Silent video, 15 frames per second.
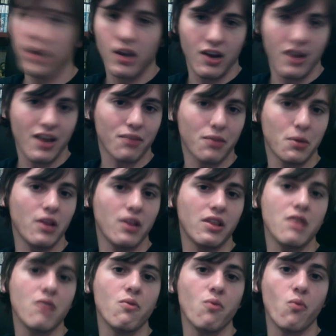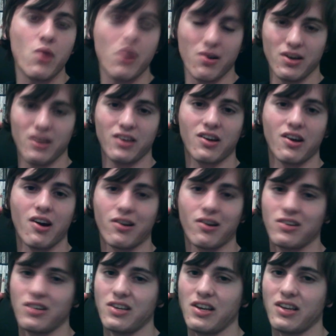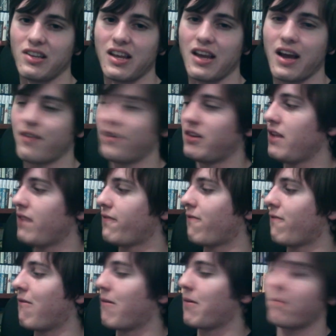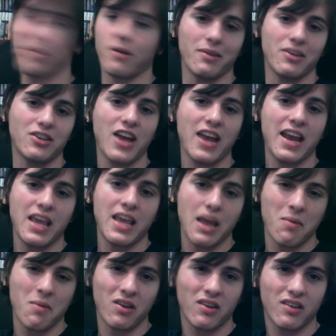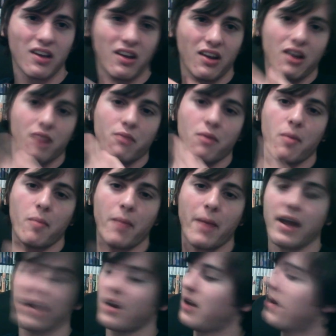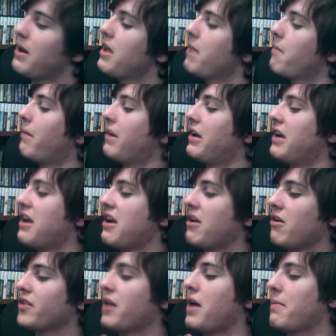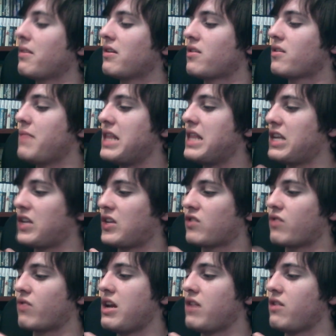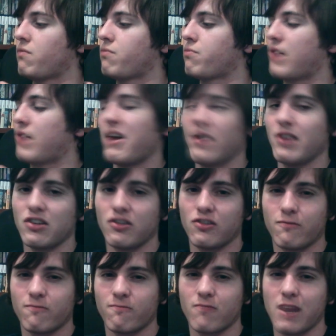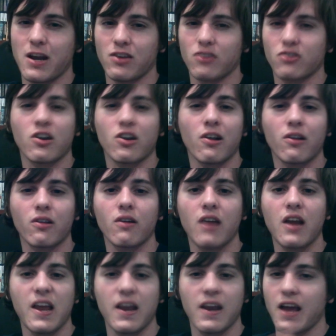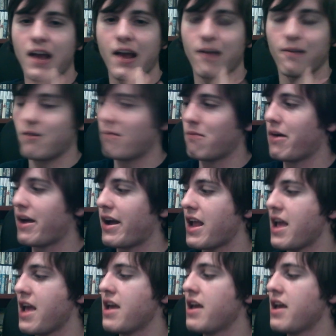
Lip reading: It has one of the weirdest cartridges that I've seen for pretty much any game. It's got a rumble pack in it, but it also happens to be this strange brownish reddish color, and I don't know why.